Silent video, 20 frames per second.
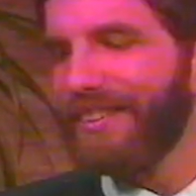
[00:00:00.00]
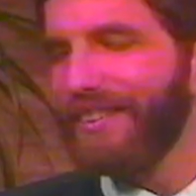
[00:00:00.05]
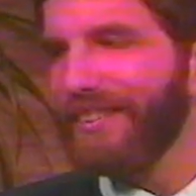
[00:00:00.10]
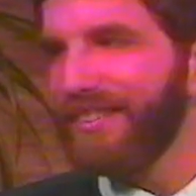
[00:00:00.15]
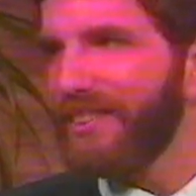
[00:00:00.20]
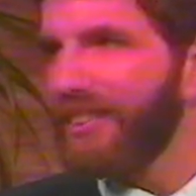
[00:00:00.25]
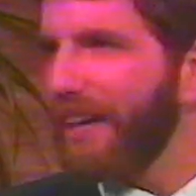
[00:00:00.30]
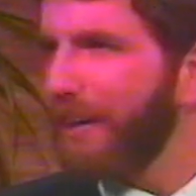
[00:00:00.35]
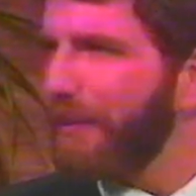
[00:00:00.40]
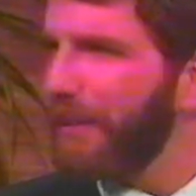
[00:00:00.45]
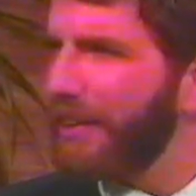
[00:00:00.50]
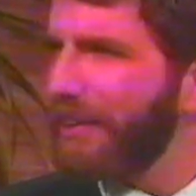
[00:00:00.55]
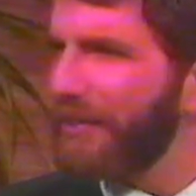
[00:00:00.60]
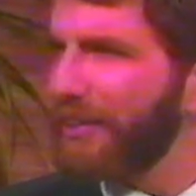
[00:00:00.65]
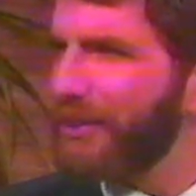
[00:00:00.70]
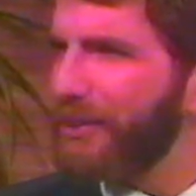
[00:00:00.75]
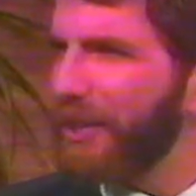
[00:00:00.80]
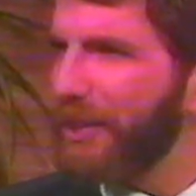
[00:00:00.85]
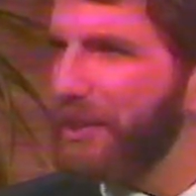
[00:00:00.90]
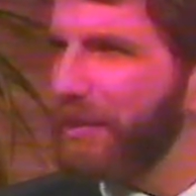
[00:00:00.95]
See, I wouldn't
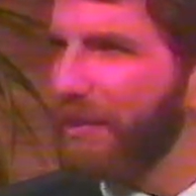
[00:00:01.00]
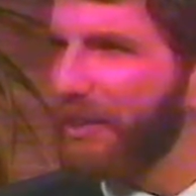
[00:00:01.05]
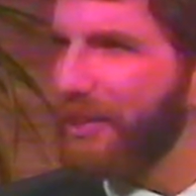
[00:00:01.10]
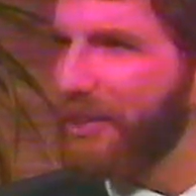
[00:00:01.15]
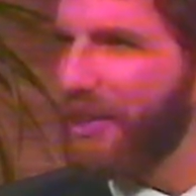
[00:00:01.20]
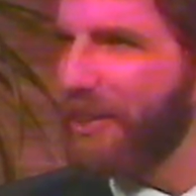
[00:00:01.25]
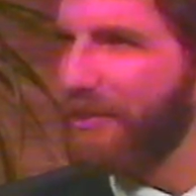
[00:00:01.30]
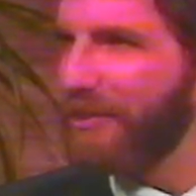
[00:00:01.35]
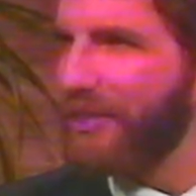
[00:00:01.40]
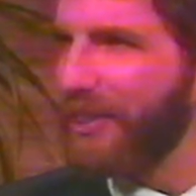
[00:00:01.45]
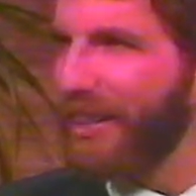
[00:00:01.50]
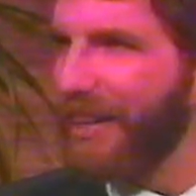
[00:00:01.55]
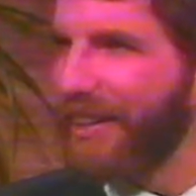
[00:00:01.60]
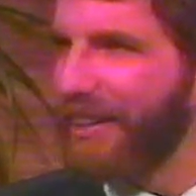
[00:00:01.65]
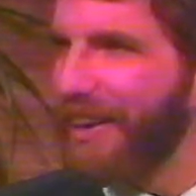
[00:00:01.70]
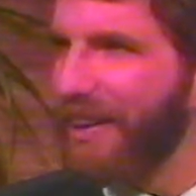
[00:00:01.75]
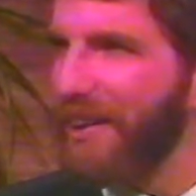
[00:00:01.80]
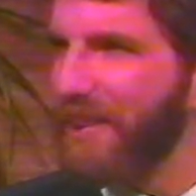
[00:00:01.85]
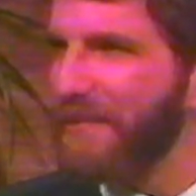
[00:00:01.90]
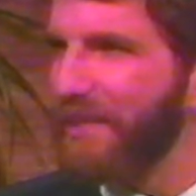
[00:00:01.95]
even trust myself today.
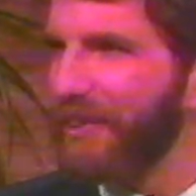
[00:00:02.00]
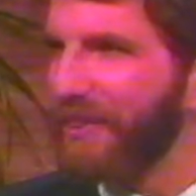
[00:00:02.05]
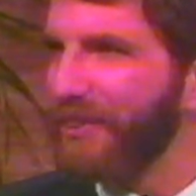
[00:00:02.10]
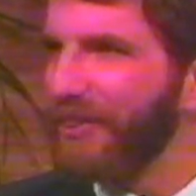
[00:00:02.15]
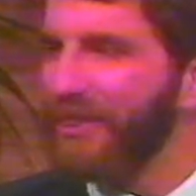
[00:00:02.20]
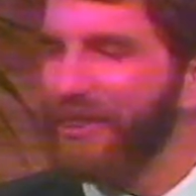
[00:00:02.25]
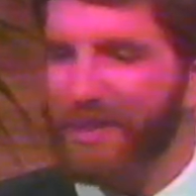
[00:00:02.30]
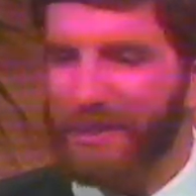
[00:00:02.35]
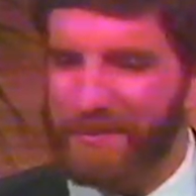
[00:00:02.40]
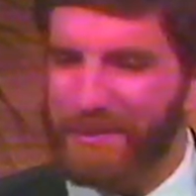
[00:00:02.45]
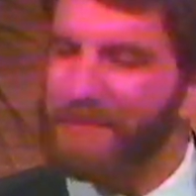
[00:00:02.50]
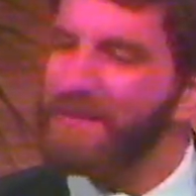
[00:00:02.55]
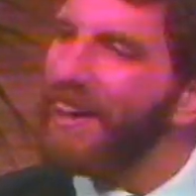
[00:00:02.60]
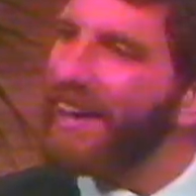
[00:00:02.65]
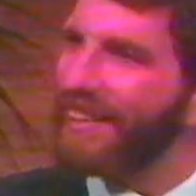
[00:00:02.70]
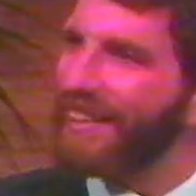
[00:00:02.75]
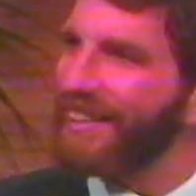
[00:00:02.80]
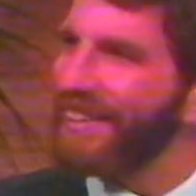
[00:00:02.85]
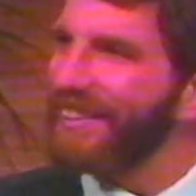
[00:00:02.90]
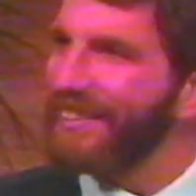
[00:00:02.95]
Now I'm over 30. But
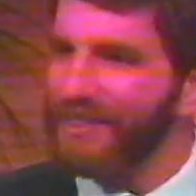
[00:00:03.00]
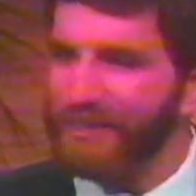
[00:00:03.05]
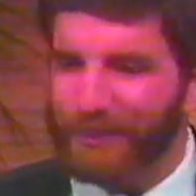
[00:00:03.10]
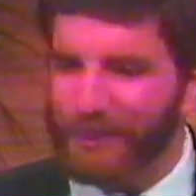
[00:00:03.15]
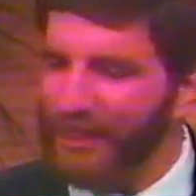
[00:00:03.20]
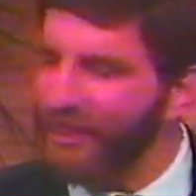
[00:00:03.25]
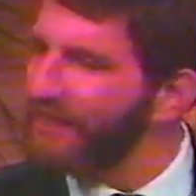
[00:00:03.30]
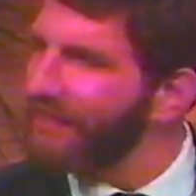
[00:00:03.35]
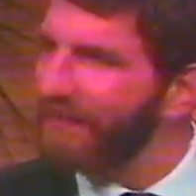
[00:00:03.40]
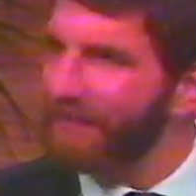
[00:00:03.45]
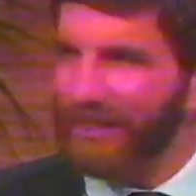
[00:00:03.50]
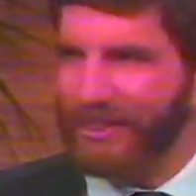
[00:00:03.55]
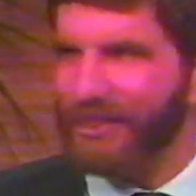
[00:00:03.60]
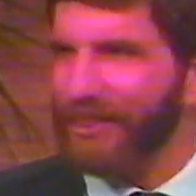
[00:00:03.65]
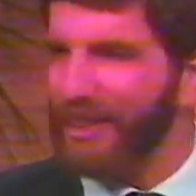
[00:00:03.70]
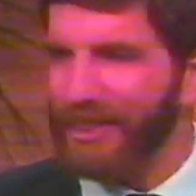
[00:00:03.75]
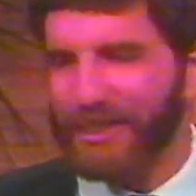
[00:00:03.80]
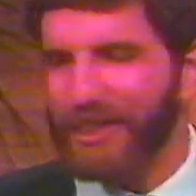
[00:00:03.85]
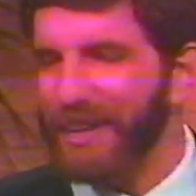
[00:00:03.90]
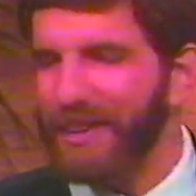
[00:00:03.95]
back then, you wouldn't
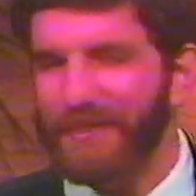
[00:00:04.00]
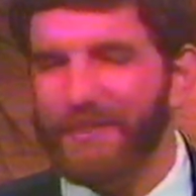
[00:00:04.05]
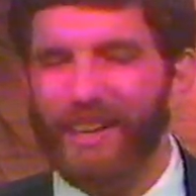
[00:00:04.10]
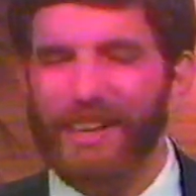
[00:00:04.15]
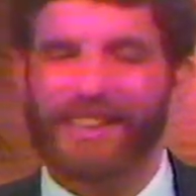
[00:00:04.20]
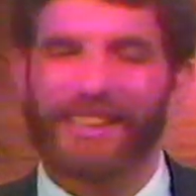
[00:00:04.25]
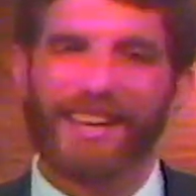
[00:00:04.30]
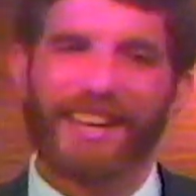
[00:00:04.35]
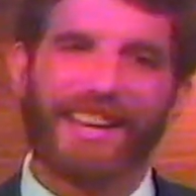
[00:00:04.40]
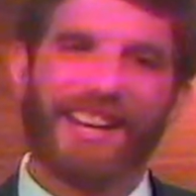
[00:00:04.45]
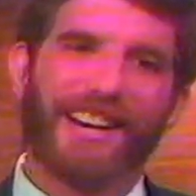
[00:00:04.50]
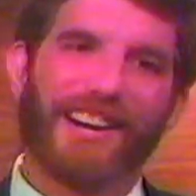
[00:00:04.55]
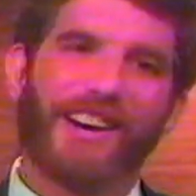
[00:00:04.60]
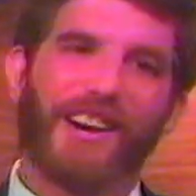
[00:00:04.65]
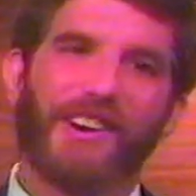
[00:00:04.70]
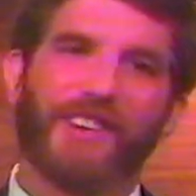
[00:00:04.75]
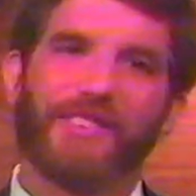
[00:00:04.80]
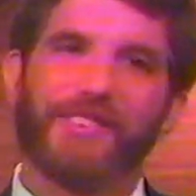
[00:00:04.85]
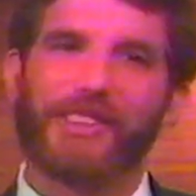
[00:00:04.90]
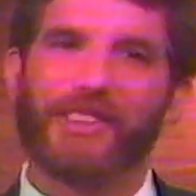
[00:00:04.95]
trust anybody
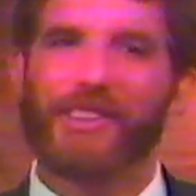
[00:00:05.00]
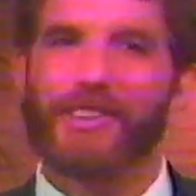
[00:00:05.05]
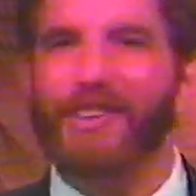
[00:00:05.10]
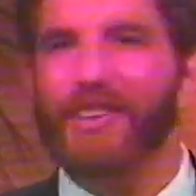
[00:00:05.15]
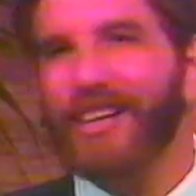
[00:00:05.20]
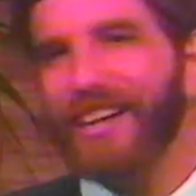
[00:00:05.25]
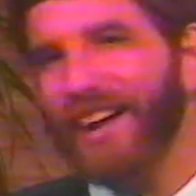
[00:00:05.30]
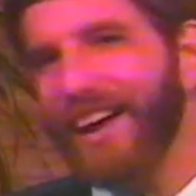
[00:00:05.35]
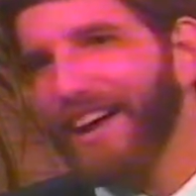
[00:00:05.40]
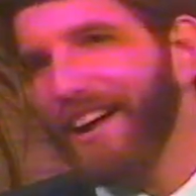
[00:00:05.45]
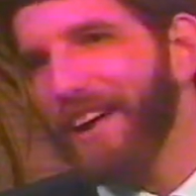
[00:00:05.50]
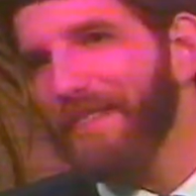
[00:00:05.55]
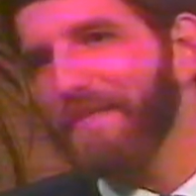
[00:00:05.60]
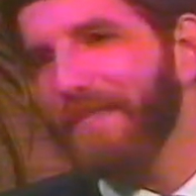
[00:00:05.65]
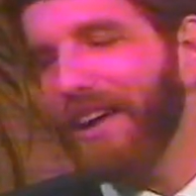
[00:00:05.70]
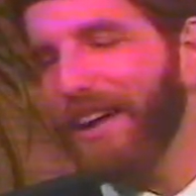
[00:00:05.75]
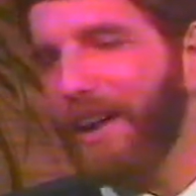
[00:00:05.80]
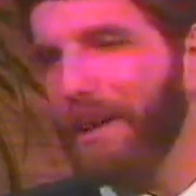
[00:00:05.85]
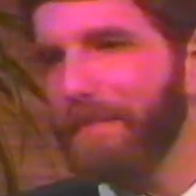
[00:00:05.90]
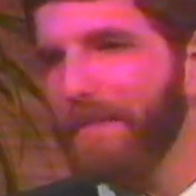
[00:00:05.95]
over 30. And
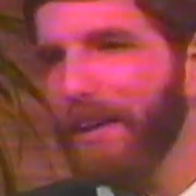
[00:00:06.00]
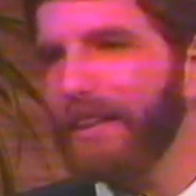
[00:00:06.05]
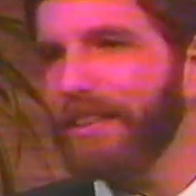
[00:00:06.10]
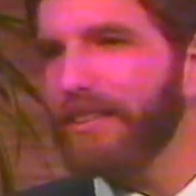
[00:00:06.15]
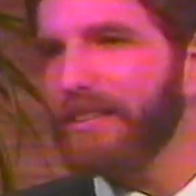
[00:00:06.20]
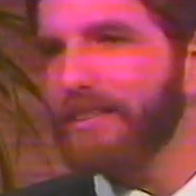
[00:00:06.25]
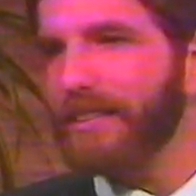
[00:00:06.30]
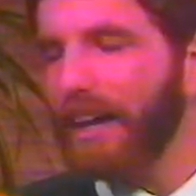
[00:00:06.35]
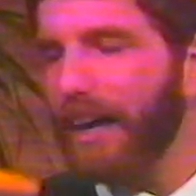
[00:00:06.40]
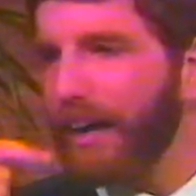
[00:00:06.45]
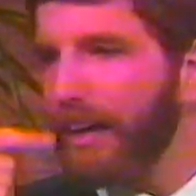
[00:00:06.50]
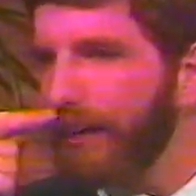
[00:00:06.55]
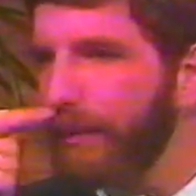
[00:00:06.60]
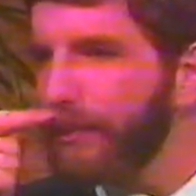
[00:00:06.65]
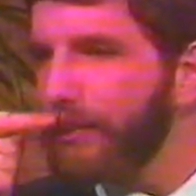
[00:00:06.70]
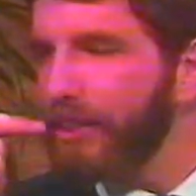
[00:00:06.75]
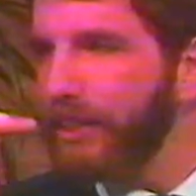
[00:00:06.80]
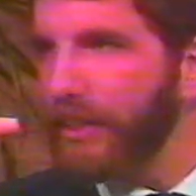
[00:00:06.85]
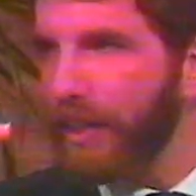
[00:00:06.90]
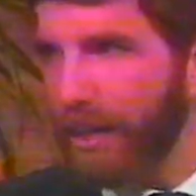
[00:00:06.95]
I met this guy. He
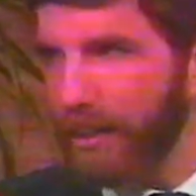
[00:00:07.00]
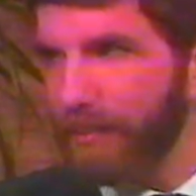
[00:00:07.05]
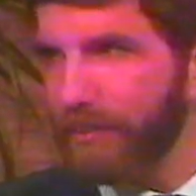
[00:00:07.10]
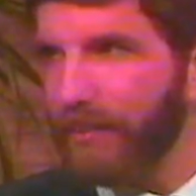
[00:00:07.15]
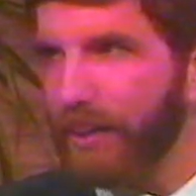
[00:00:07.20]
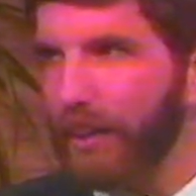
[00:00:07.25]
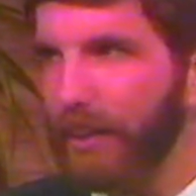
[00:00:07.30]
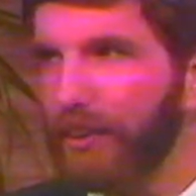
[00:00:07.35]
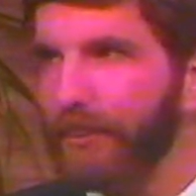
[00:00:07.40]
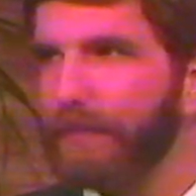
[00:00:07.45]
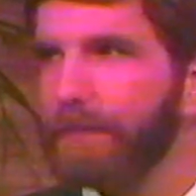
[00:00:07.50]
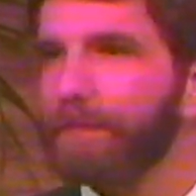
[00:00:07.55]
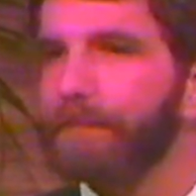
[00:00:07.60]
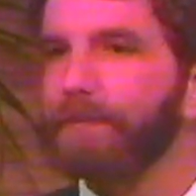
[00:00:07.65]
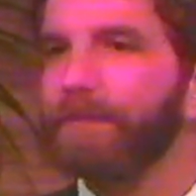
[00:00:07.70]
was a young fellow.